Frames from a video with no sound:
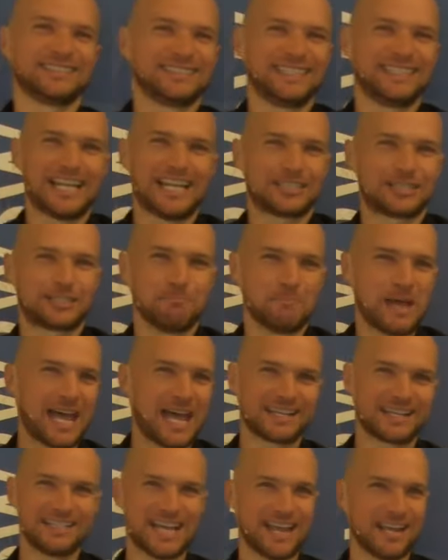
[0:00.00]
that's
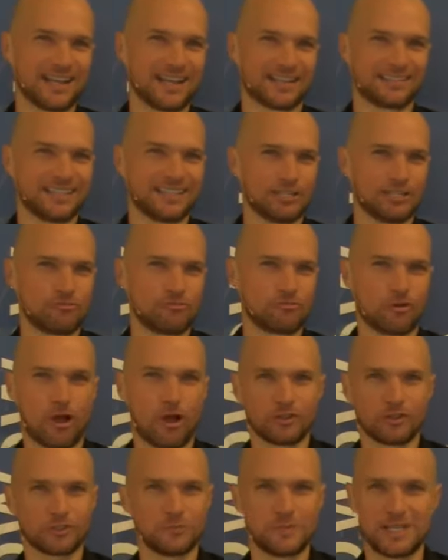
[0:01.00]
magnetic, that
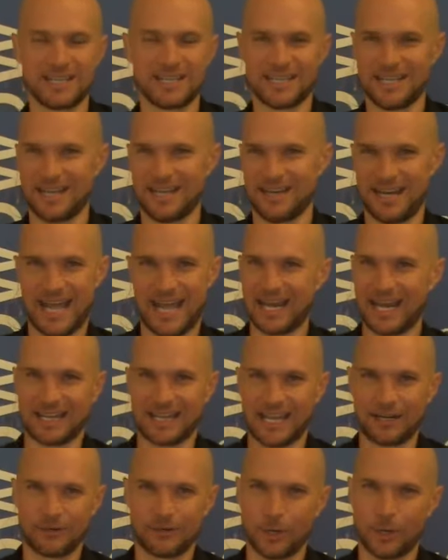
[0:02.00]
draws me in. And
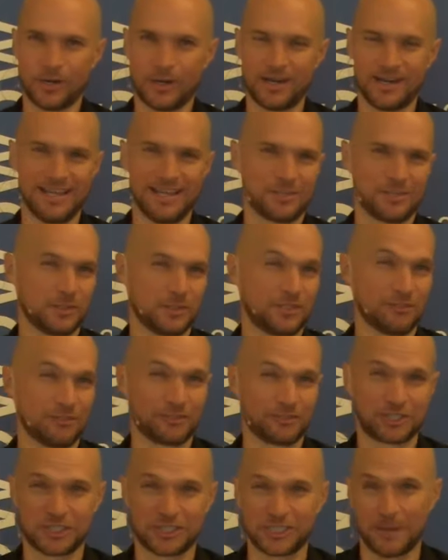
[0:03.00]
I don't know what it is, but there's
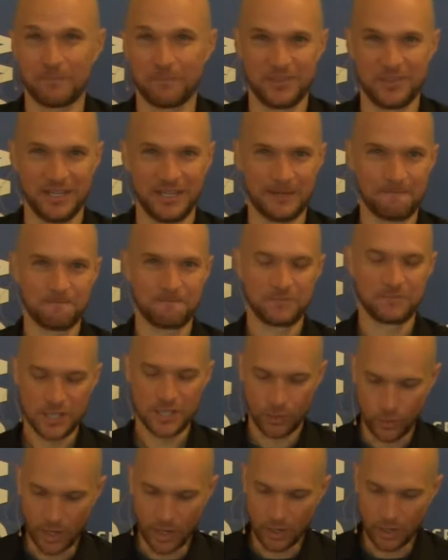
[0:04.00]
something.
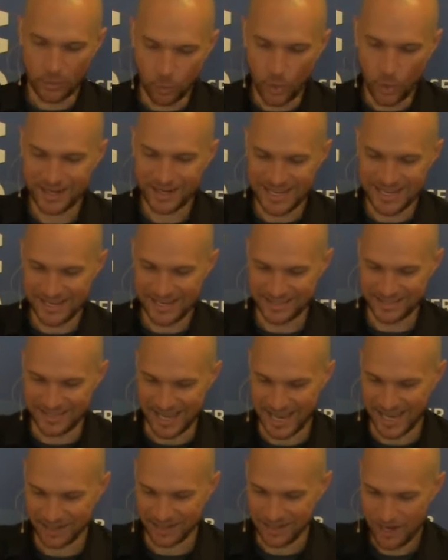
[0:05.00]
Well, what is
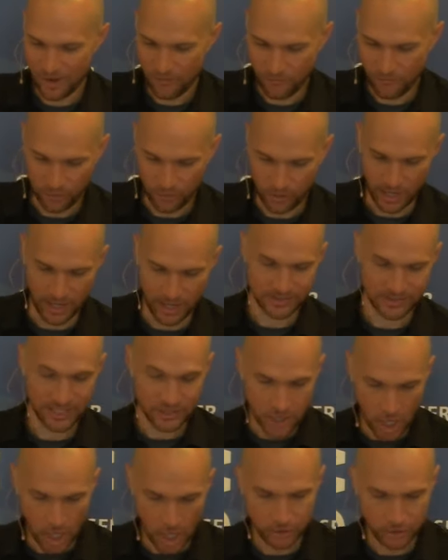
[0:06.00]
that for us?
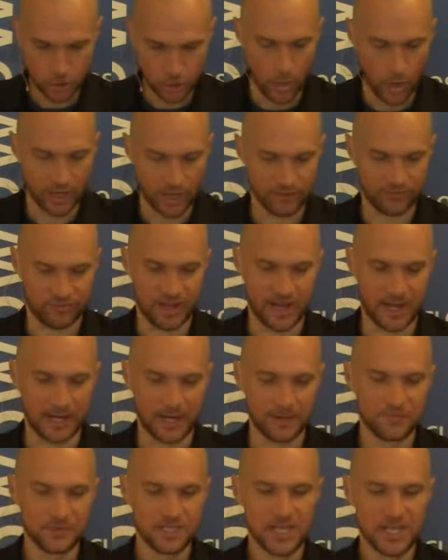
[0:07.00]
It's hard to quantify,
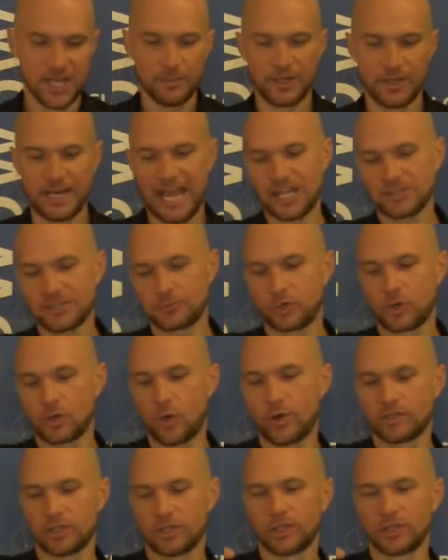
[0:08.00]
but as we're
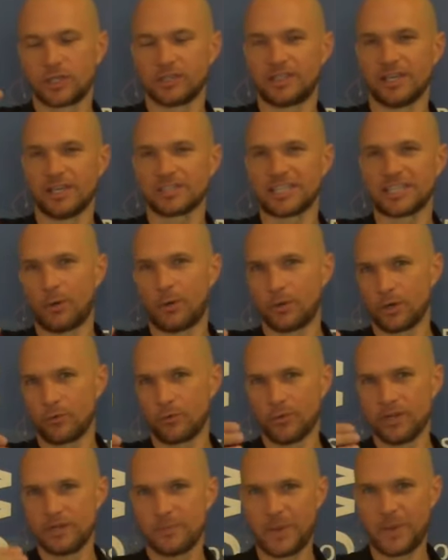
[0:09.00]
going to look at this, I want to
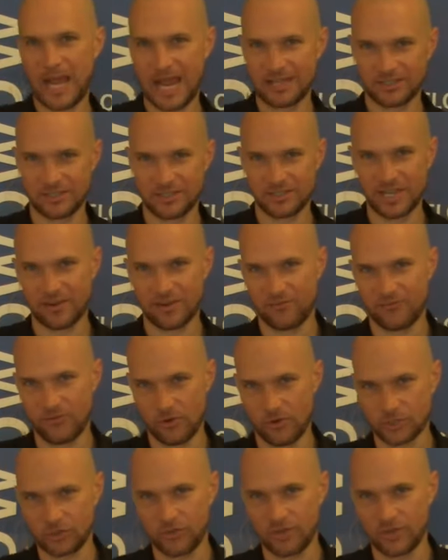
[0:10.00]
read a passage out of
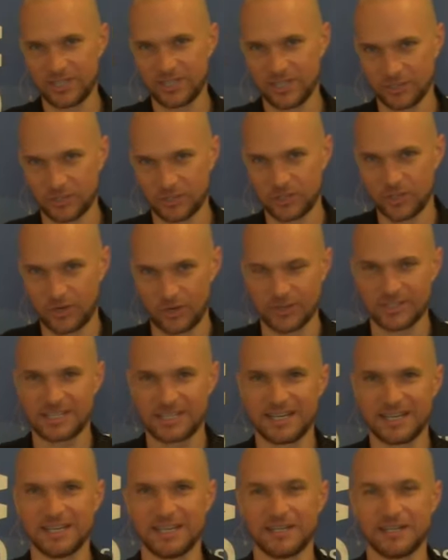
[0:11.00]
1 Corinthians
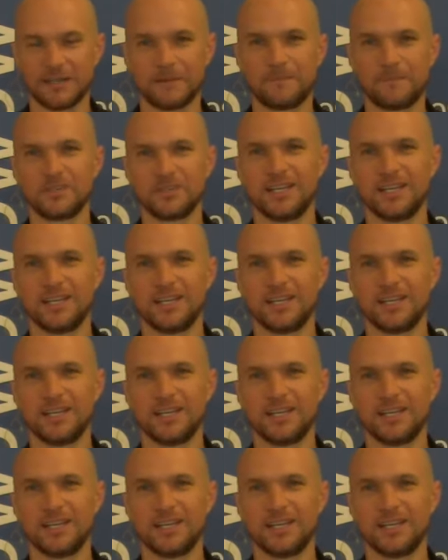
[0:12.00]
13